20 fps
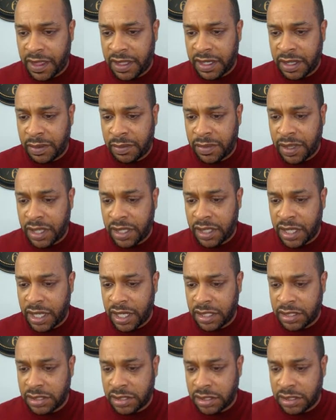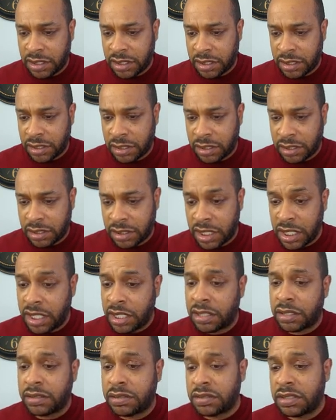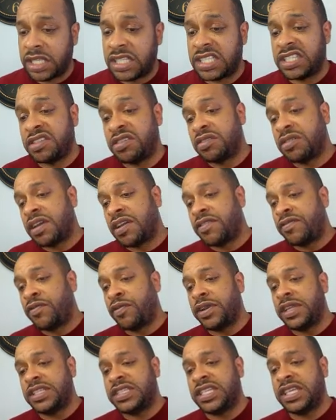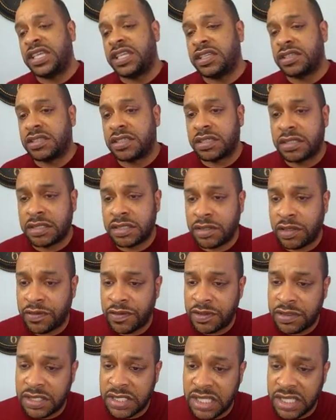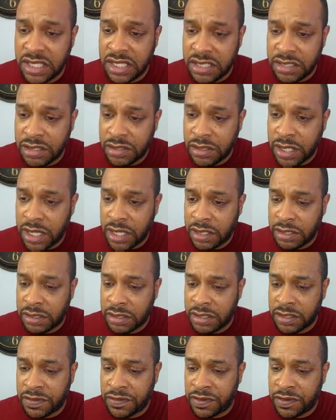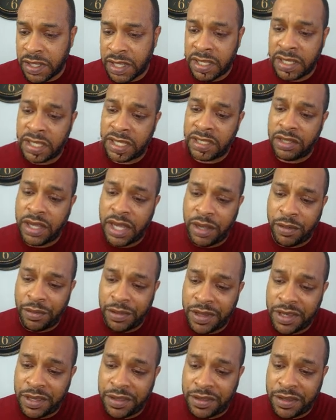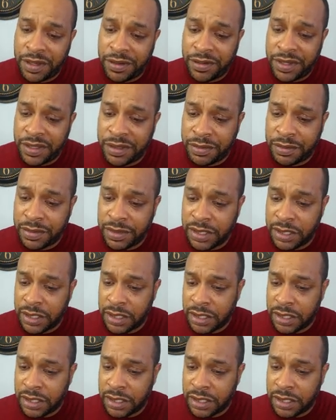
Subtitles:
And they may actually, yeah, they still got 40 tickets. So if you see this, you got, if you had, and you got one Ethereum,